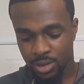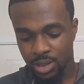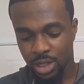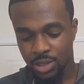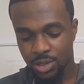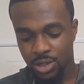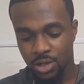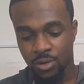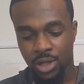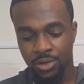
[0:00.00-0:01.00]
And in case you didn't
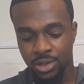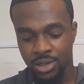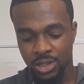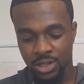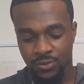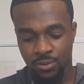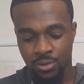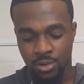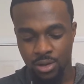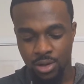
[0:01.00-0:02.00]
know, LG stands
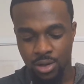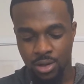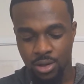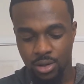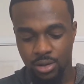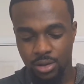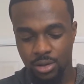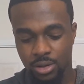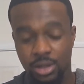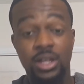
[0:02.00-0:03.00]
for
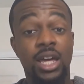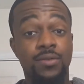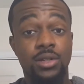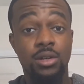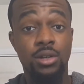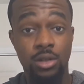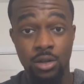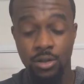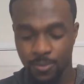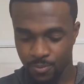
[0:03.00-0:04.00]
Life's
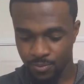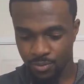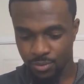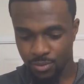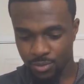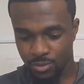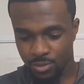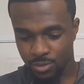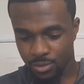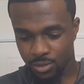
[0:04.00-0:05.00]
Good.
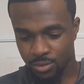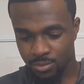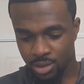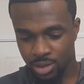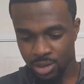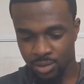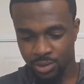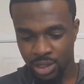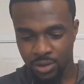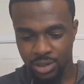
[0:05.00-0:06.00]
But
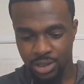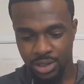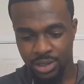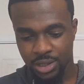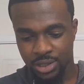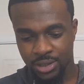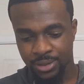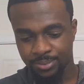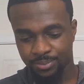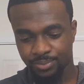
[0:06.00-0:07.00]
the LG G6
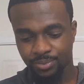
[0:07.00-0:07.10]
here,